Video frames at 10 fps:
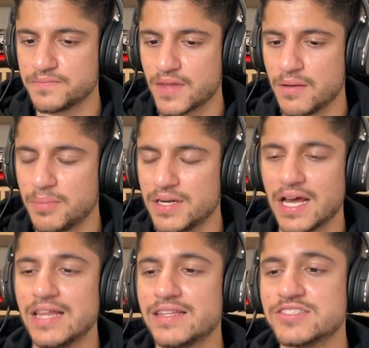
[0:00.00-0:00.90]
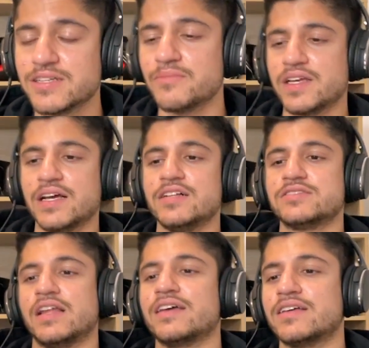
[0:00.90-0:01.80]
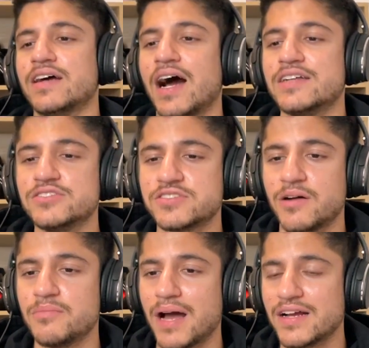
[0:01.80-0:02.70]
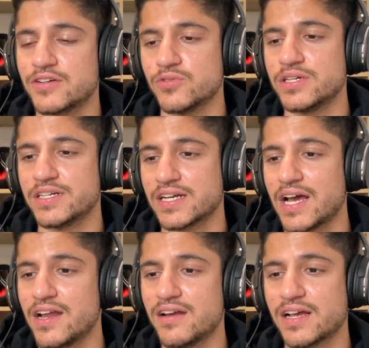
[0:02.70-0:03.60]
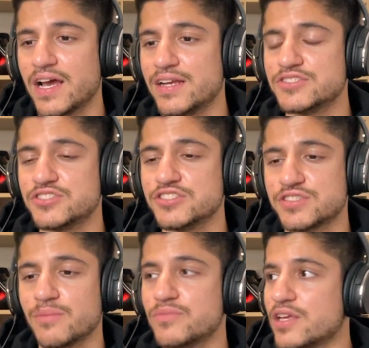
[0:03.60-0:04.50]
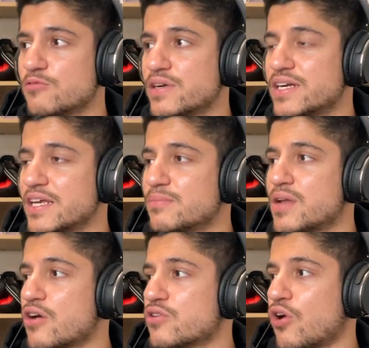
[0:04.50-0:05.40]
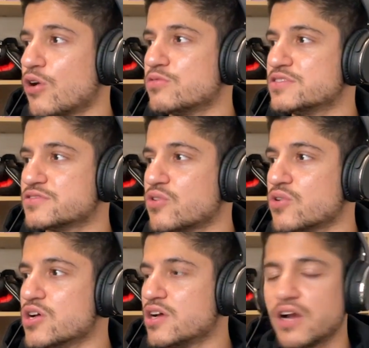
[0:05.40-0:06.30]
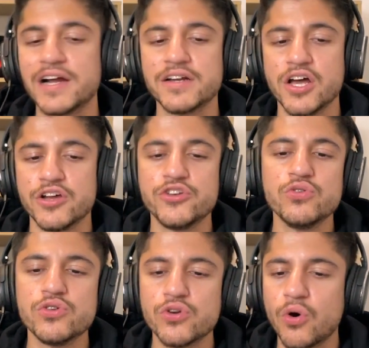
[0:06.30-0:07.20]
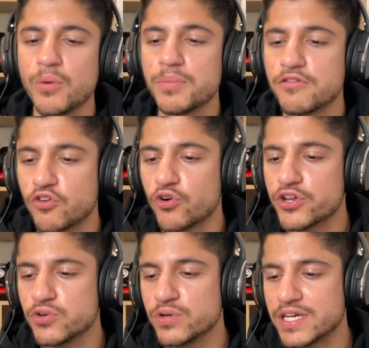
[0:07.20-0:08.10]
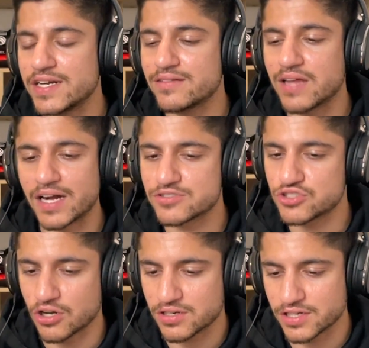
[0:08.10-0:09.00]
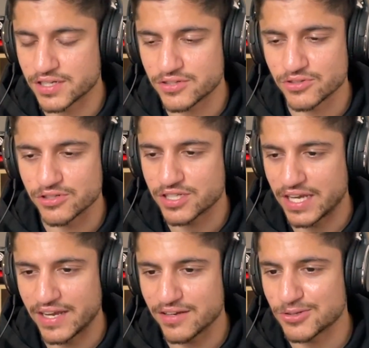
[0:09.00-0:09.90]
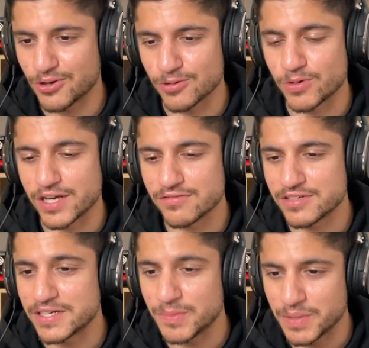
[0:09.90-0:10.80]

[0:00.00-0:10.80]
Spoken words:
but health is something else. Like I just come back to it again and again. It's just something we deep down always know, right? You know before you eat that chocolate or cake or whatever it may